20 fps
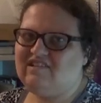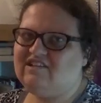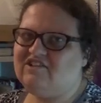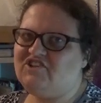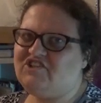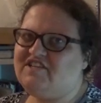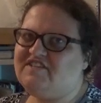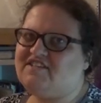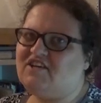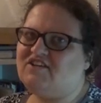
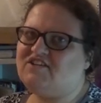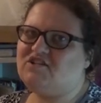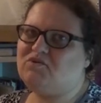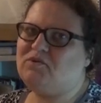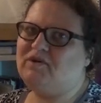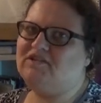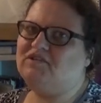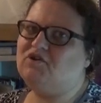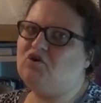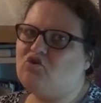She's
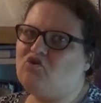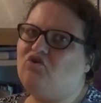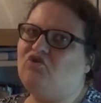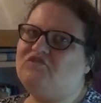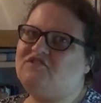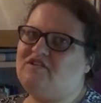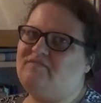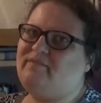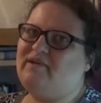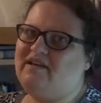also a local
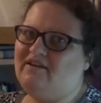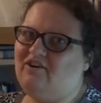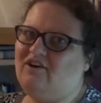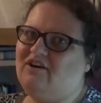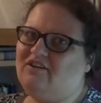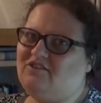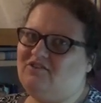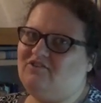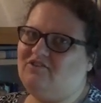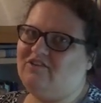to me
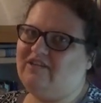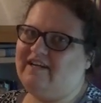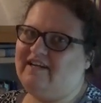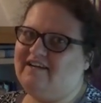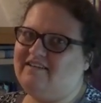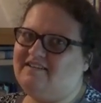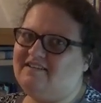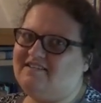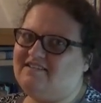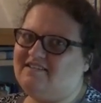author
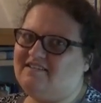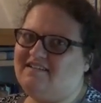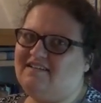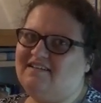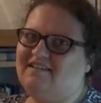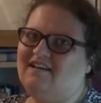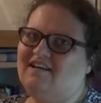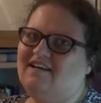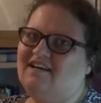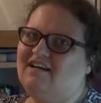and uh,
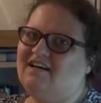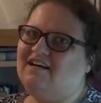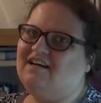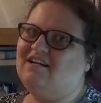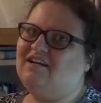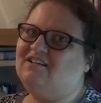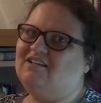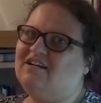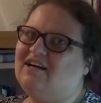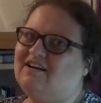
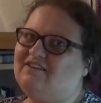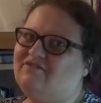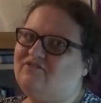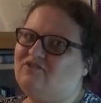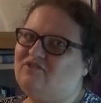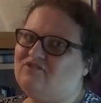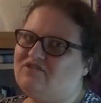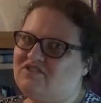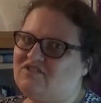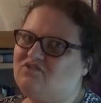a lot of
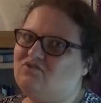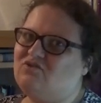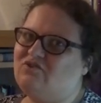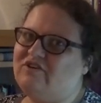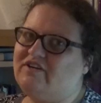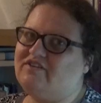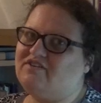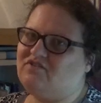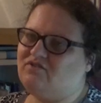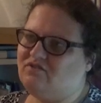her
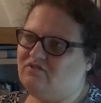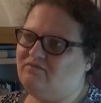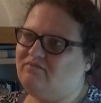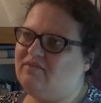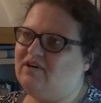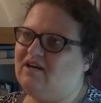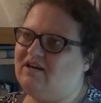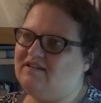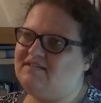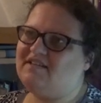stories are,
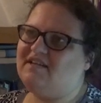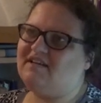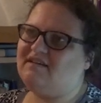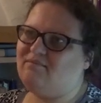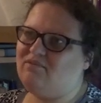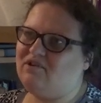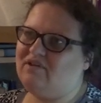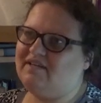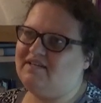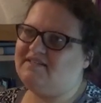uh, take
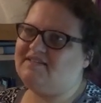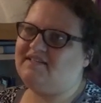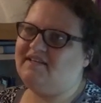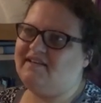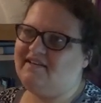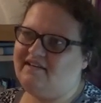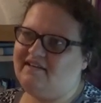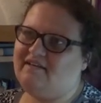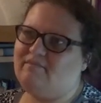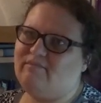place
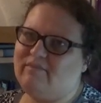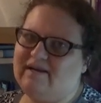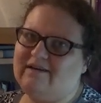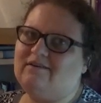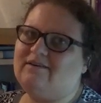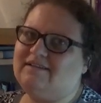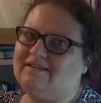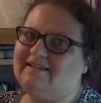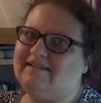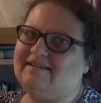in
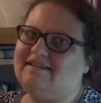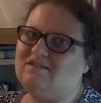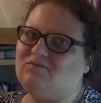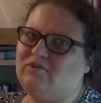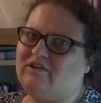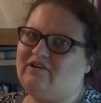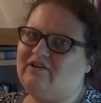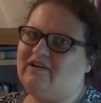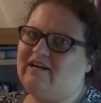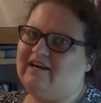Maryland,
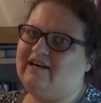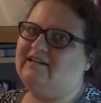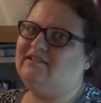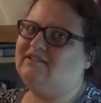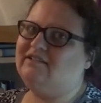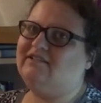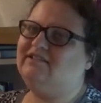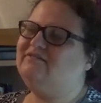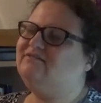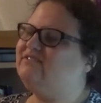where I
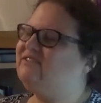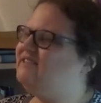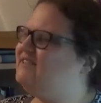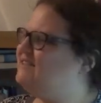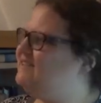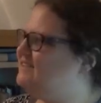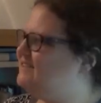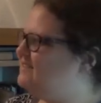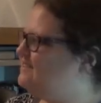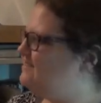live.
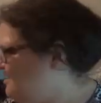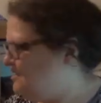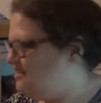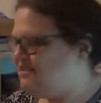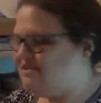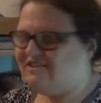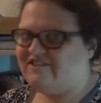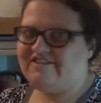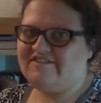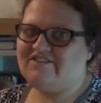
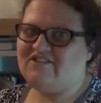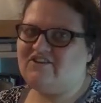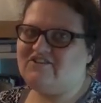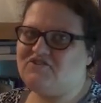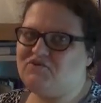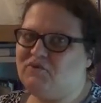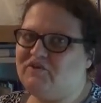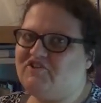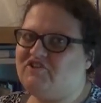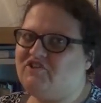She's
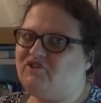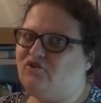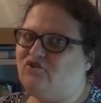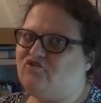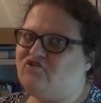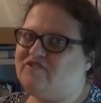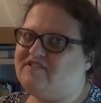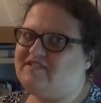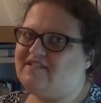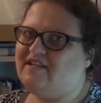also a
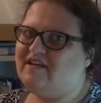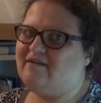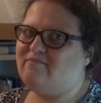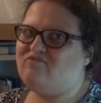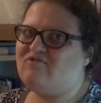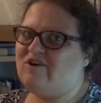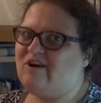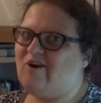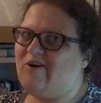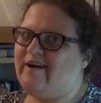children's
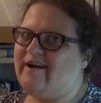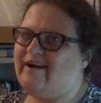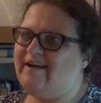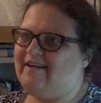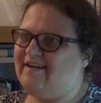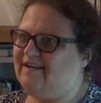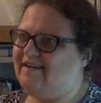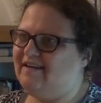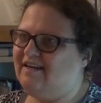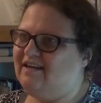
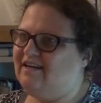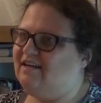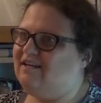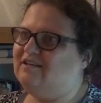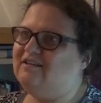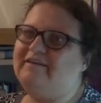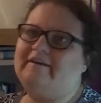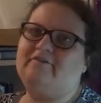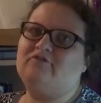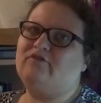librarian, and
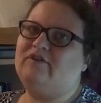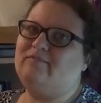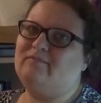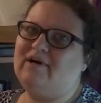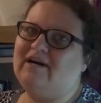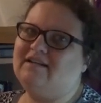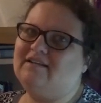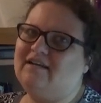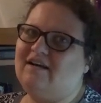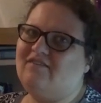later in
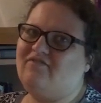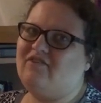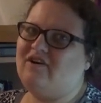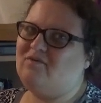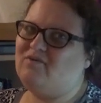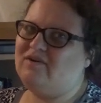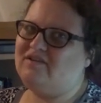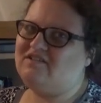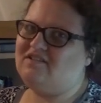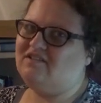my life I
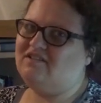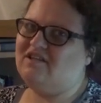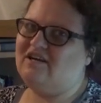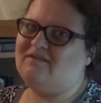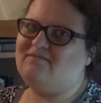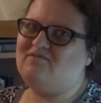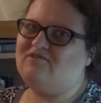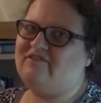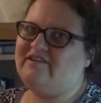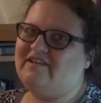went to
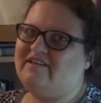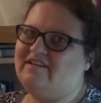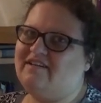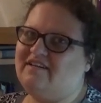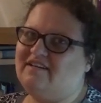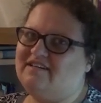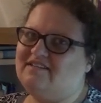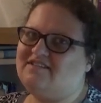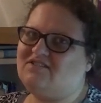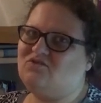library
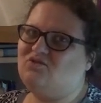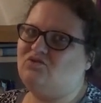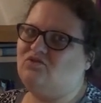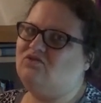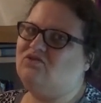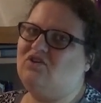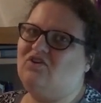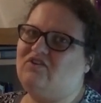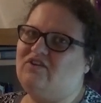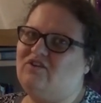uh,
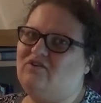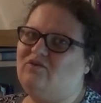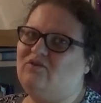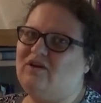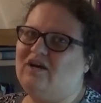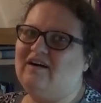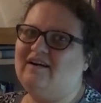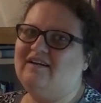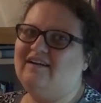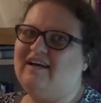school, although
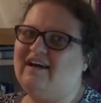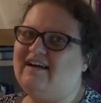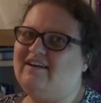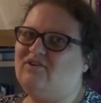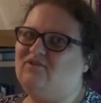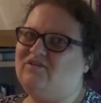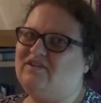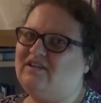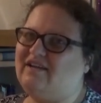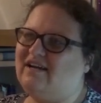uh, I
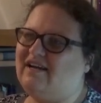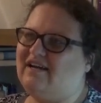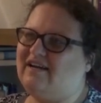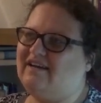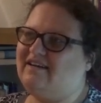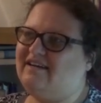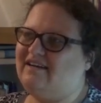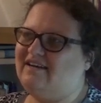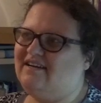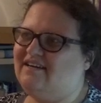don't think
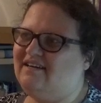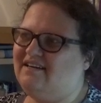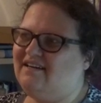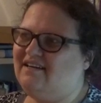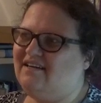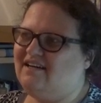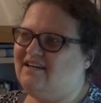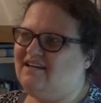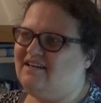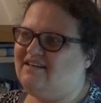I uh,
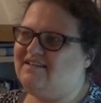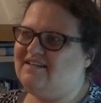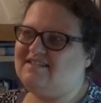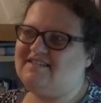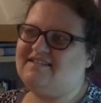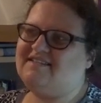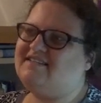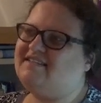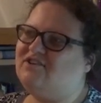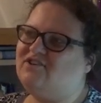
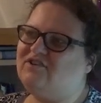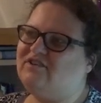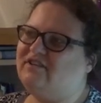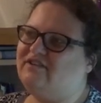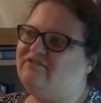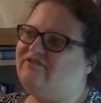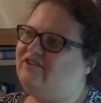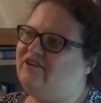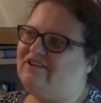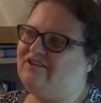
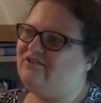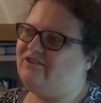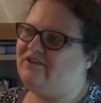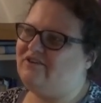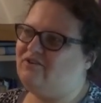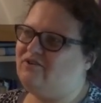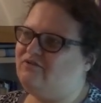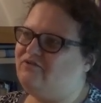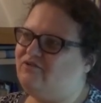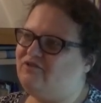necessarily followed
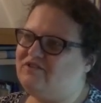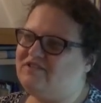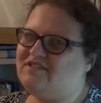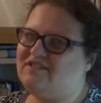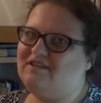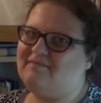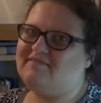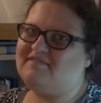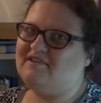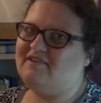in her
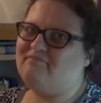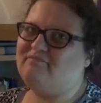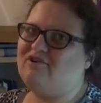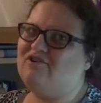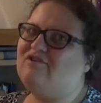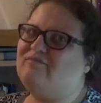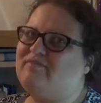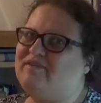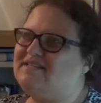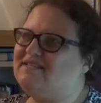footsteps on
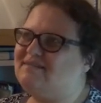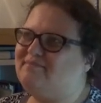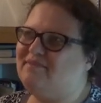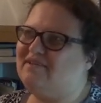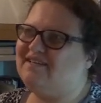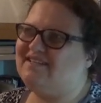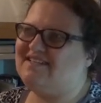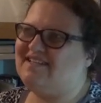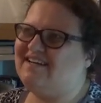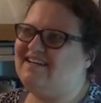purpose,
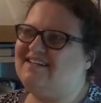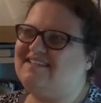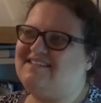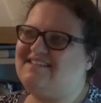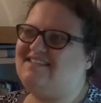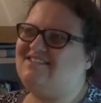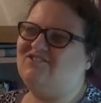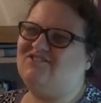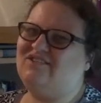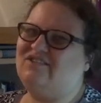but I
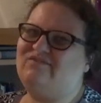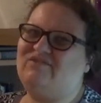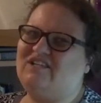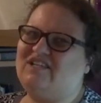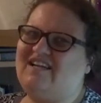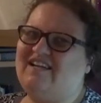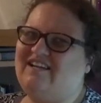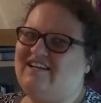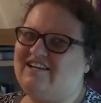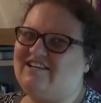still love
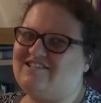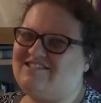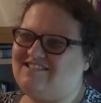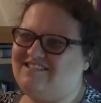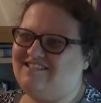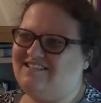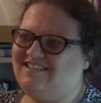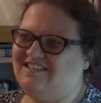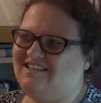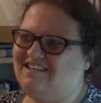the
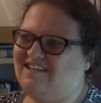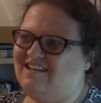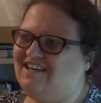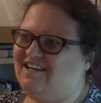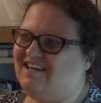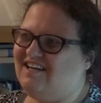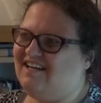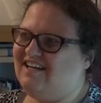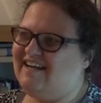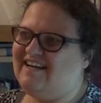connection.
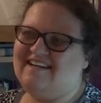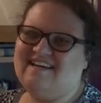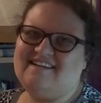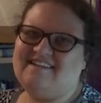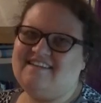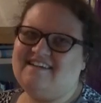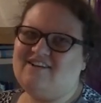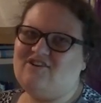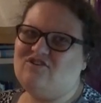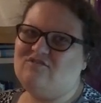And I
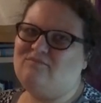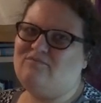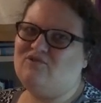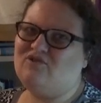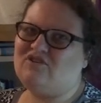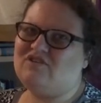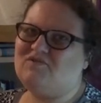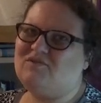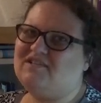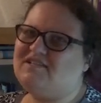think her
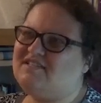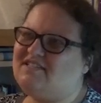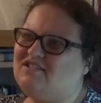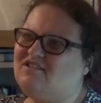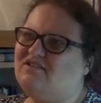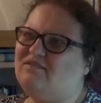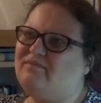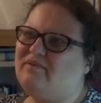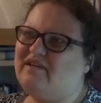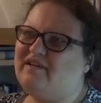books would
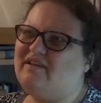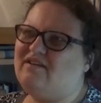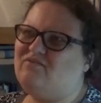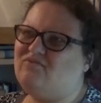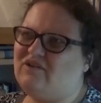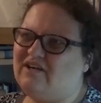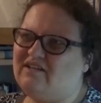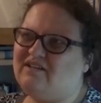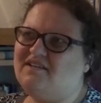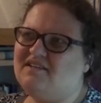still be
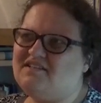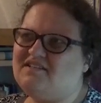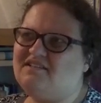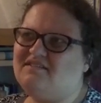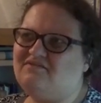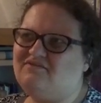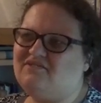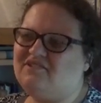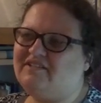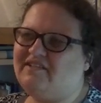
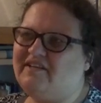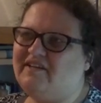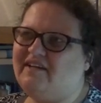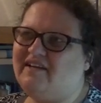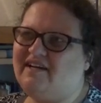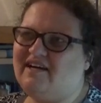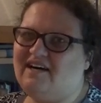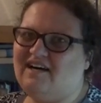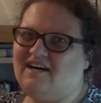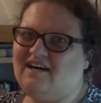
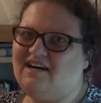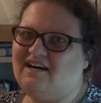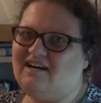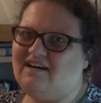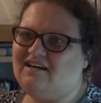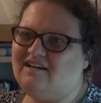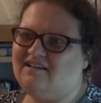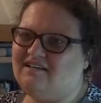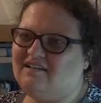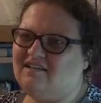relatively
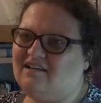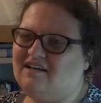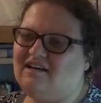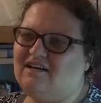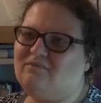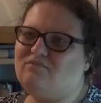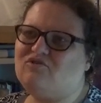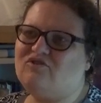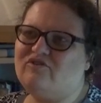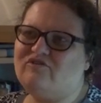uh,
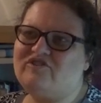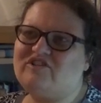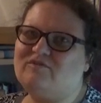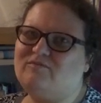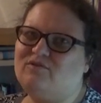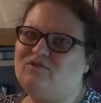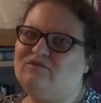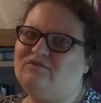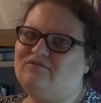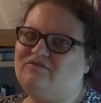
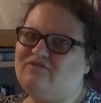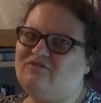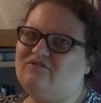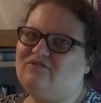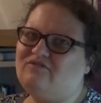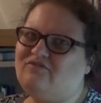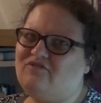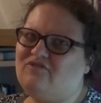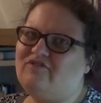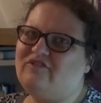approachable
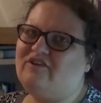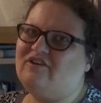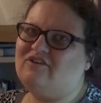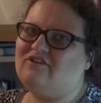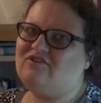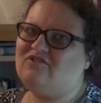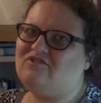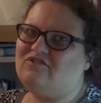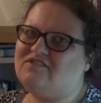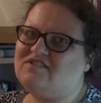for, for
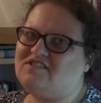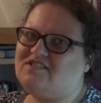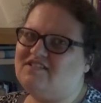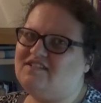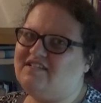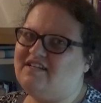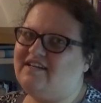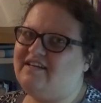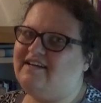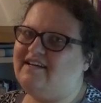young girls
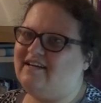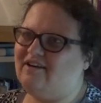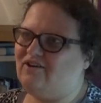today.